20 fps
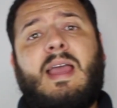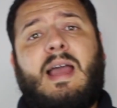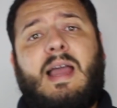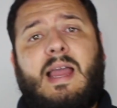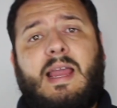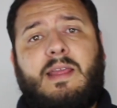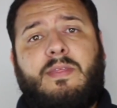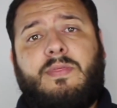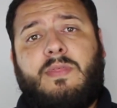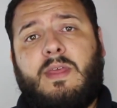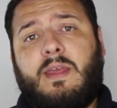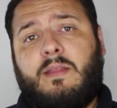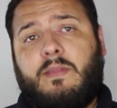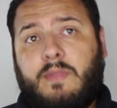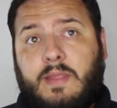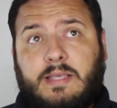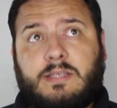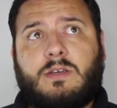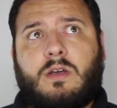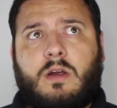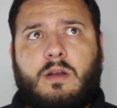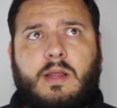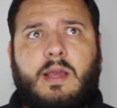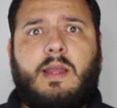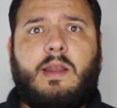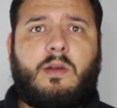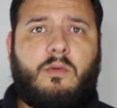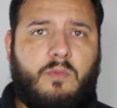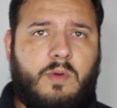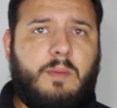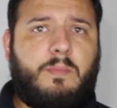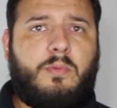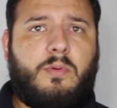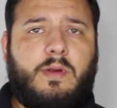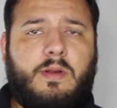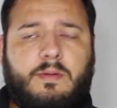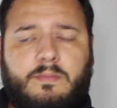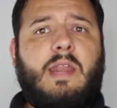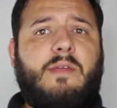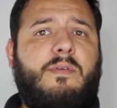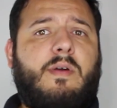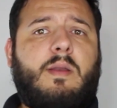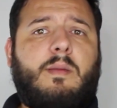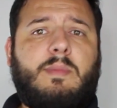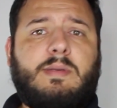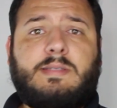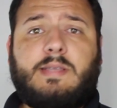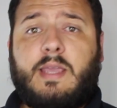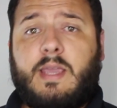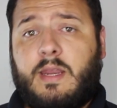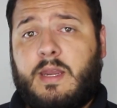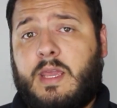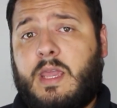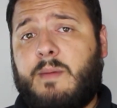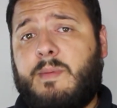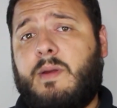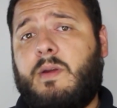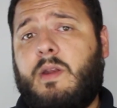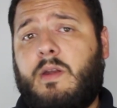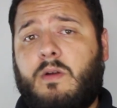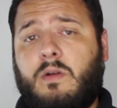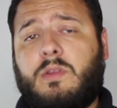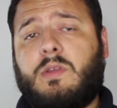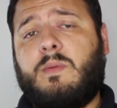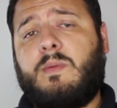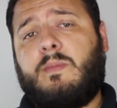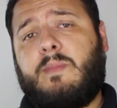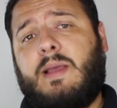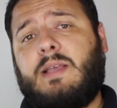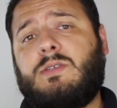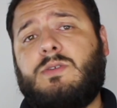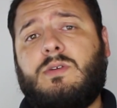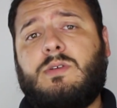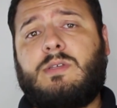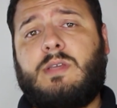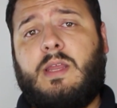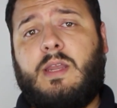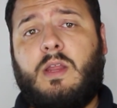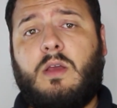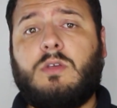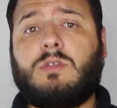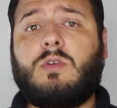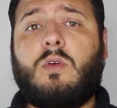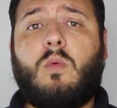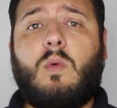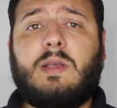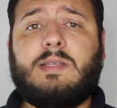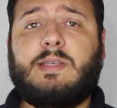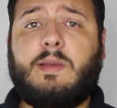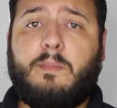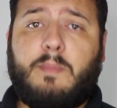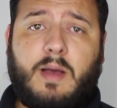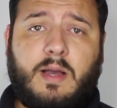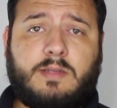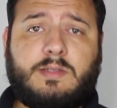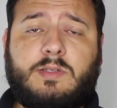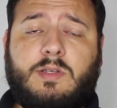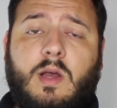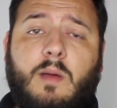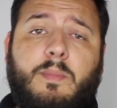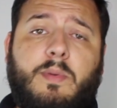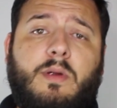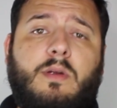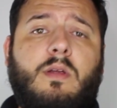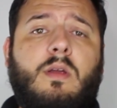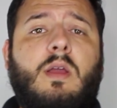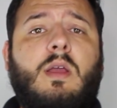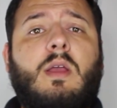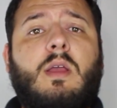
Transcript: I think this card had a reprint, and if I'm not mistaken, it came out in Ultimate Masters, and it also was a box stopper.